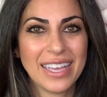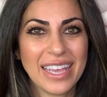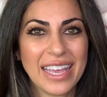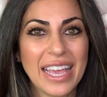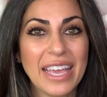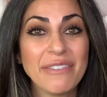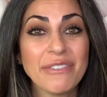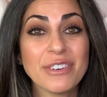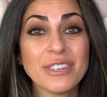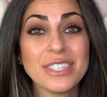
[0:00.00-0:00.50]

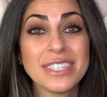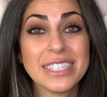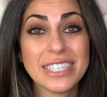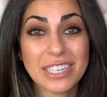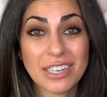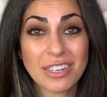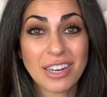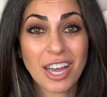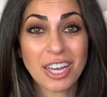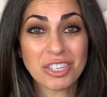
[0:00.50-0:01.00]
If you're
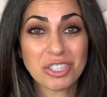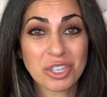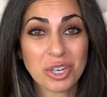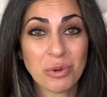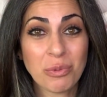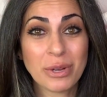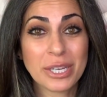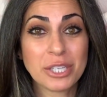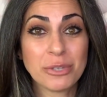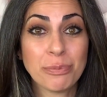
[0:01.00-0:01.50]
still not
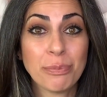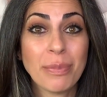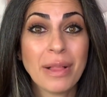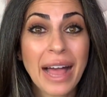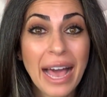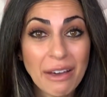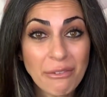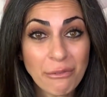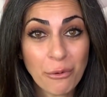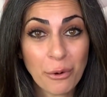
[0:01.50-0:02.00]
sure which
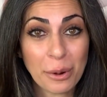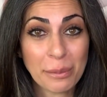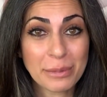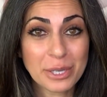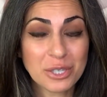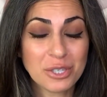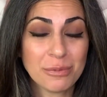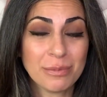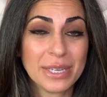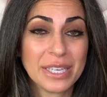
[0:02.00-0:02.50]
platform
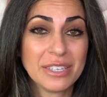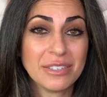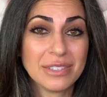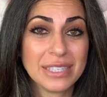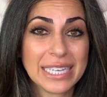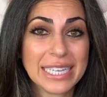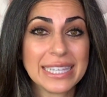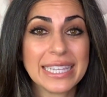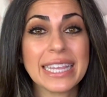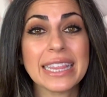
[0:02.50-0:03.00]
you should be
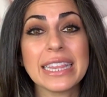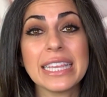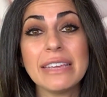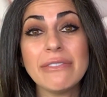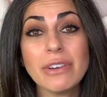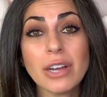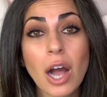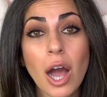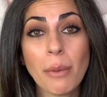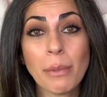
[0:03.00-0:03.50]
using, then
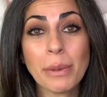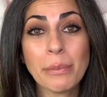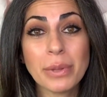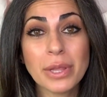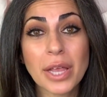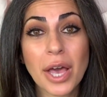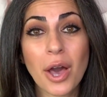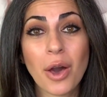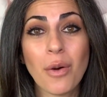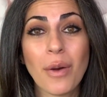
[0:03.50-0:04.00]
leave a comment
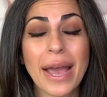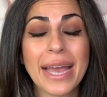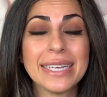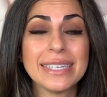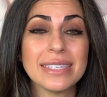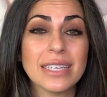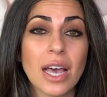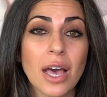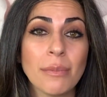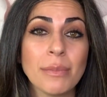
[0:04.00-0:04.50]
below
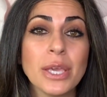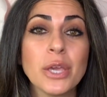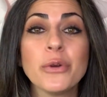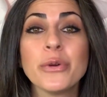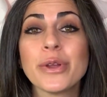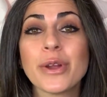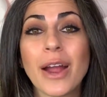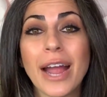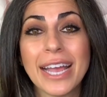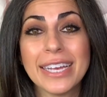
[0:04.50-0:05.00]
and tell me who
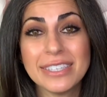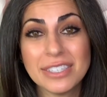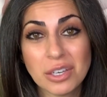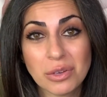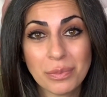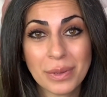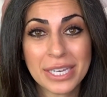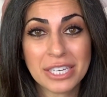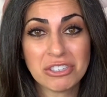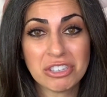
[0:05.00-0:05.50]
your ideal
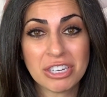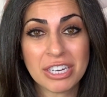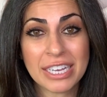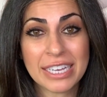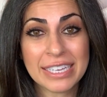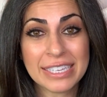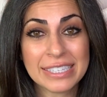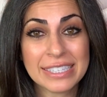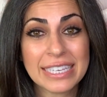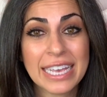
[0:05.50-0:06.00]
patient
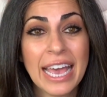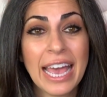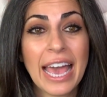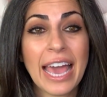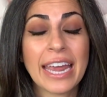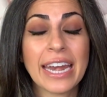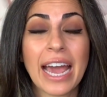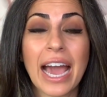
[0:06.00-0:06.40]
is, and